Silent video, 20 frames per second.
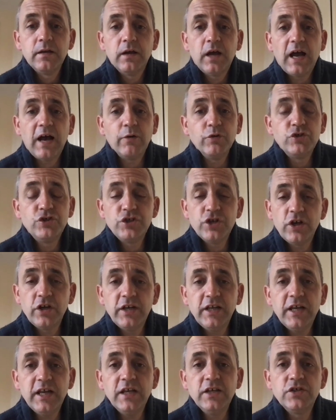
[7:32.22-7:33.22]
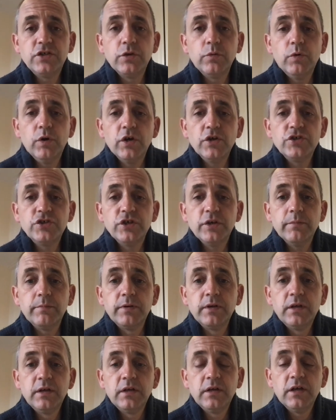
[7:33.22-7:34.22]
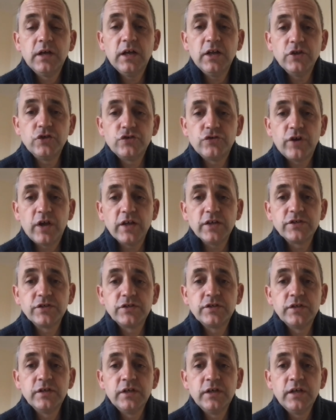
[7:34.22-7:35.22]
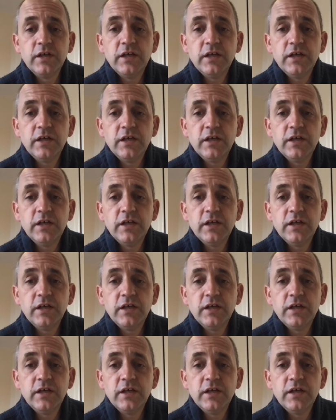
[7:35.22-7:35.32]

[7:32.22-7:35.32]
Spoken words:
our journey into worship and trust,